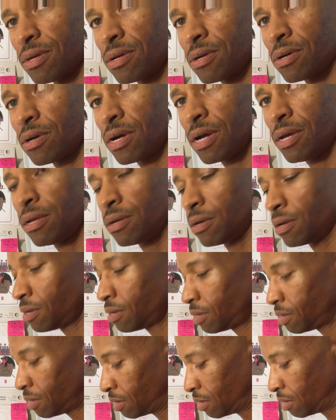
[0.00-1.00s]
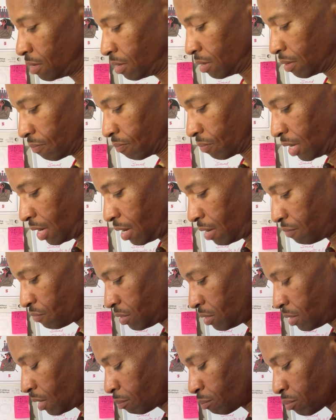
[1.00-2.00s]
All right?
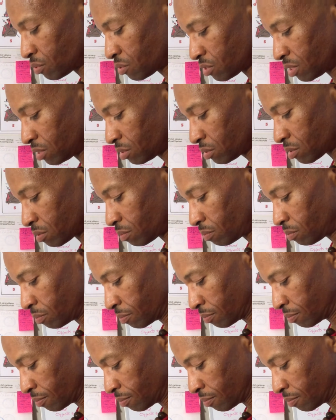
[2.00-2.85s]
Every number system